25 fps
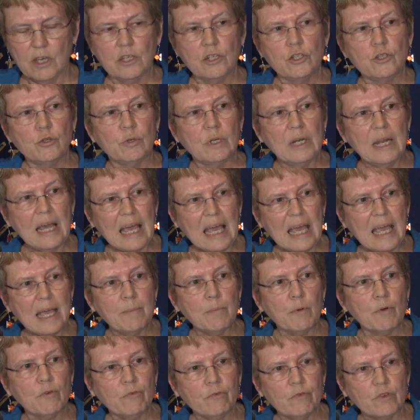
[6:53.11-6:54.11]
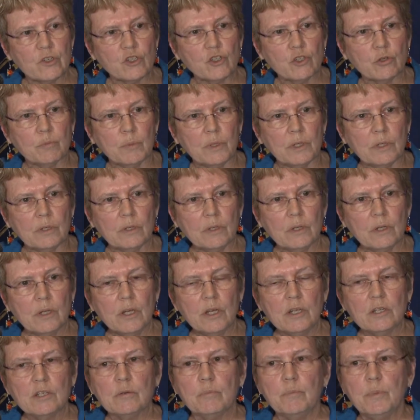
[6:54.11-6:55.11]
to enable fishermen
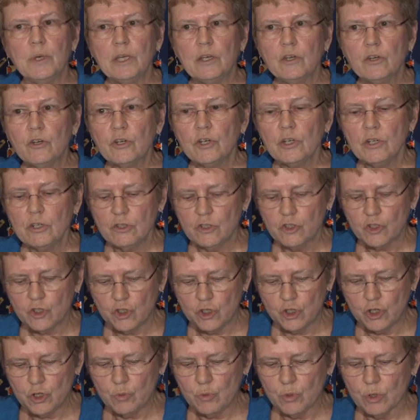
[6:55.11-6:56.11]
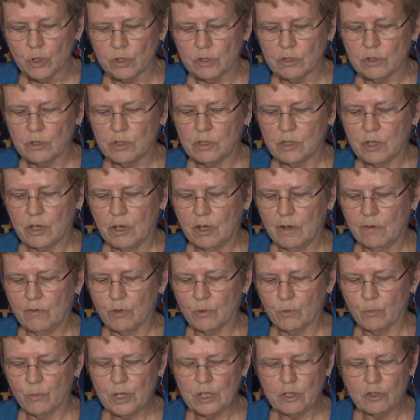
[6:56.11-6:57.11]
to be good stewards of
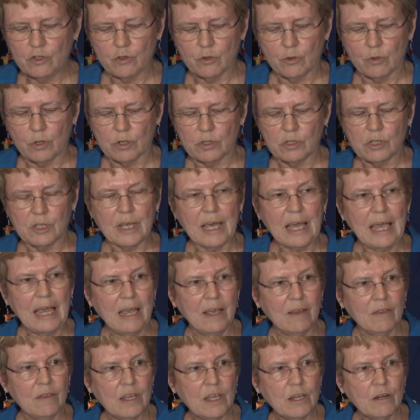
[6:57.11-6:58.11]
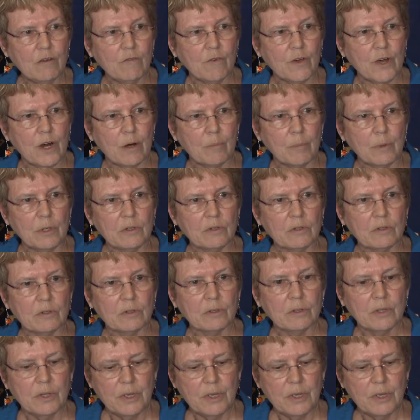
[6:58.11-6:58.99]
the resource and the environment,